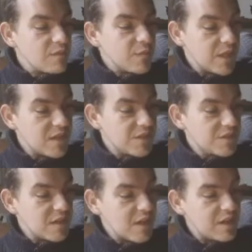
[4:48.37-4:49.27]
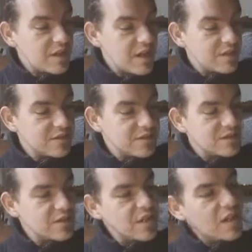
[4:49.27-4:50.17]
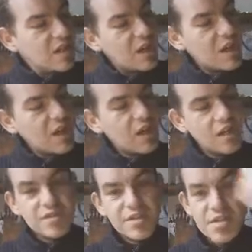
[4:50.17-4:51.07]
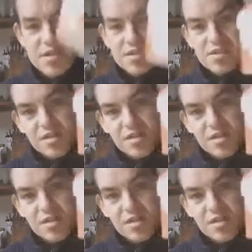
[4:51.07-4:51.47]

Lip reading: paste I added this